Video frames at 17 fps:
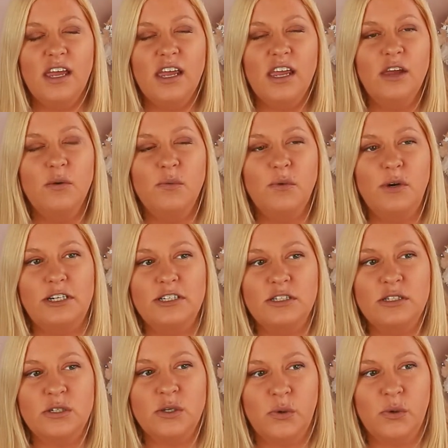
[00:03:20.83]
It
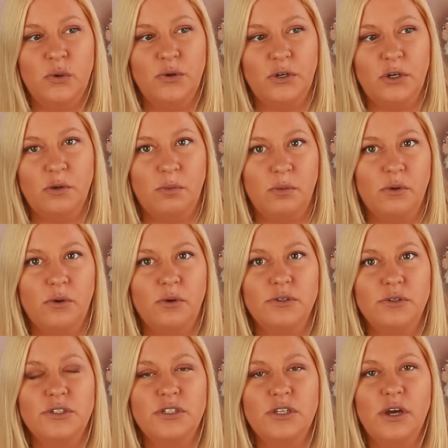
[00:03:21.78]
was
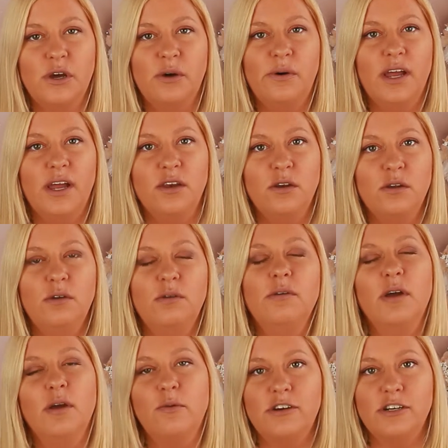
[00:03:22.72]
horrible. So I knew
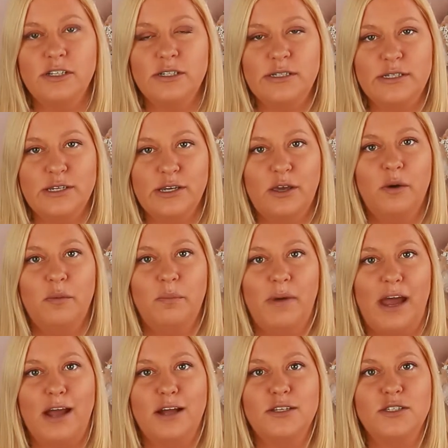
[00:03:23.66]
I wanted to go
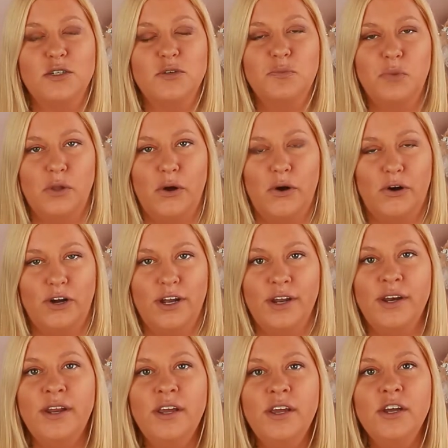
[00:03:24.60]
back to
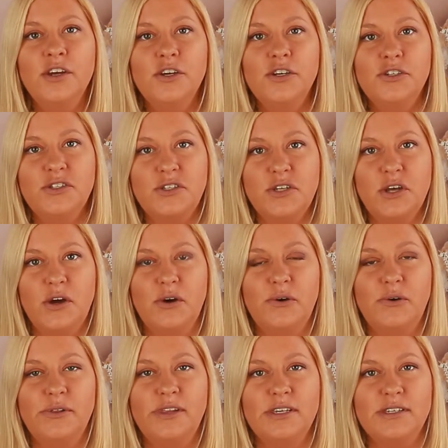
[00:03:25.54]
blonde.
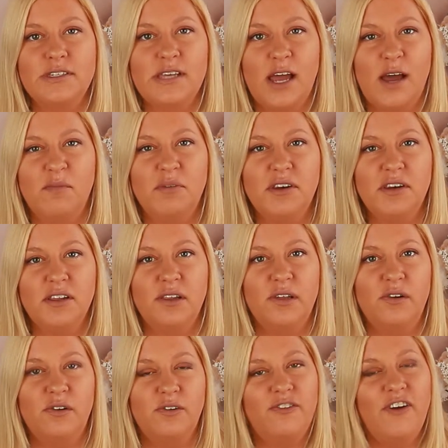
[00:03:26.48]
So this happened a
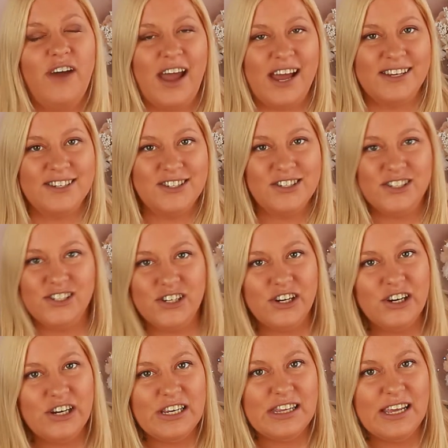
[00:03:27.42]
little
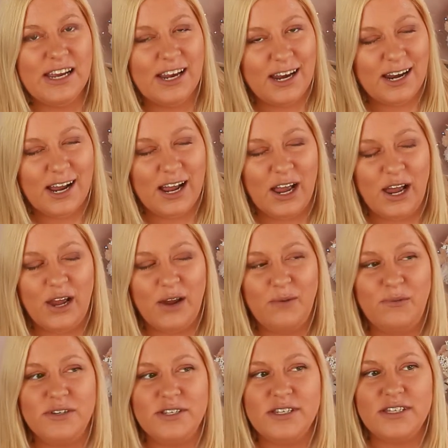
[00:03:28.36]
faster than I
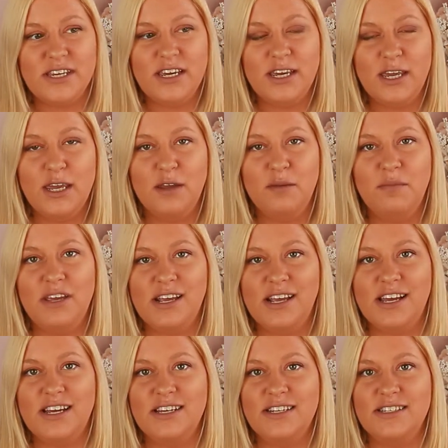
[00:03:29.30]
was thinking
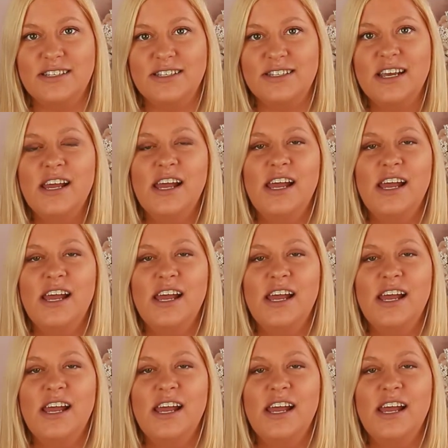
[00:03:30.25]
because